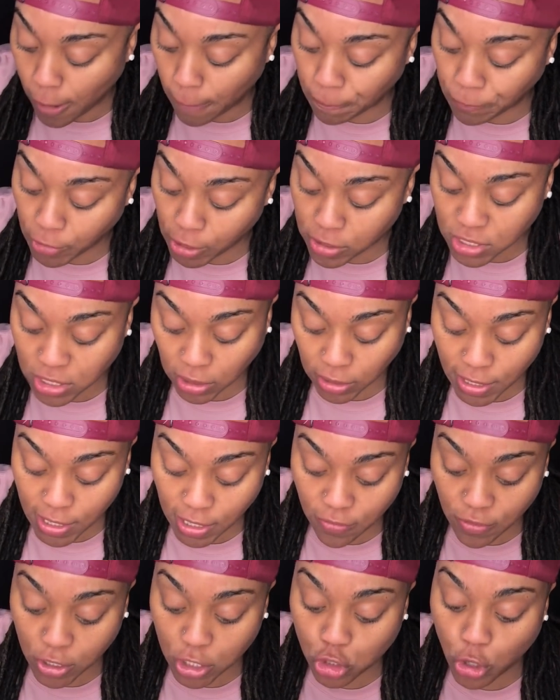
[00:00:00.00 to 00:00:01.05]
There's a link
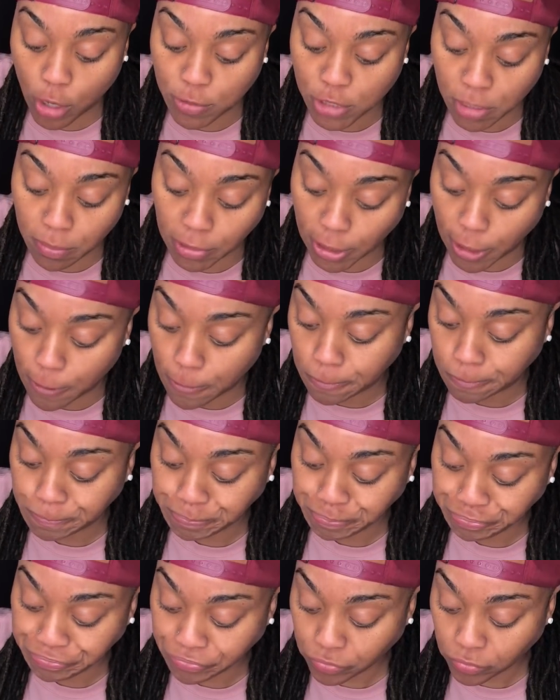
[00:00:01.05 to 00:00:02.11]
in the description below,
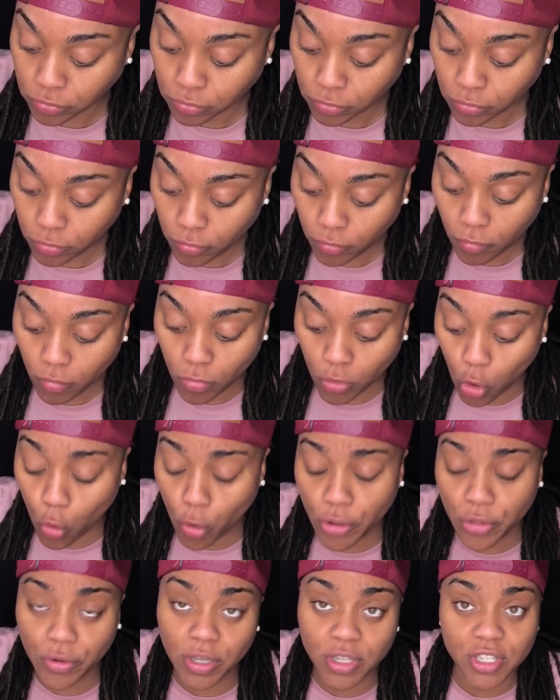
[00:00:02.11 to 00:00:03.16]
or
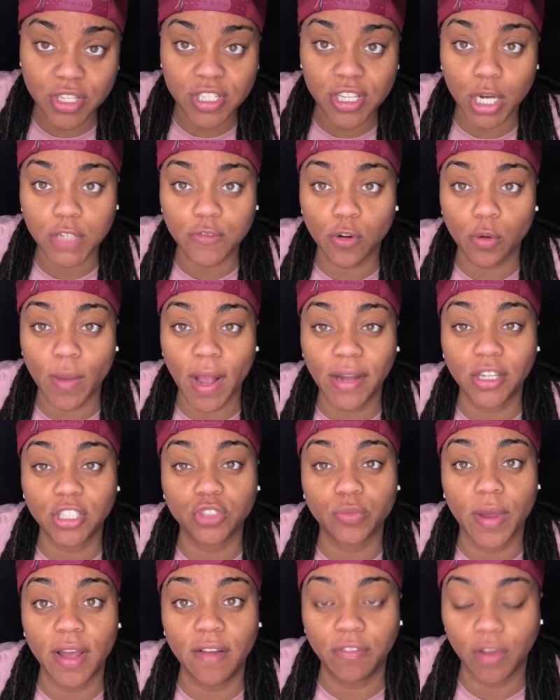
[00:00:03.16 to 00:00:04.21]
you can just search for Rhonda's
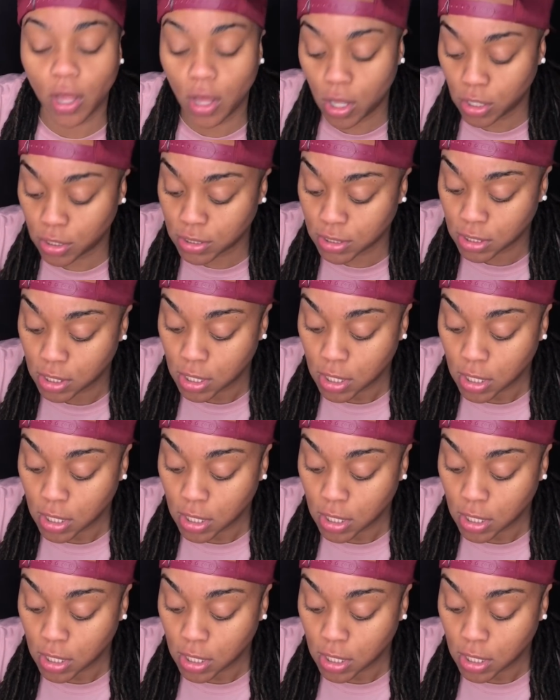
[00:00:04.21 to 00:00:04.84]
Red Vlogs.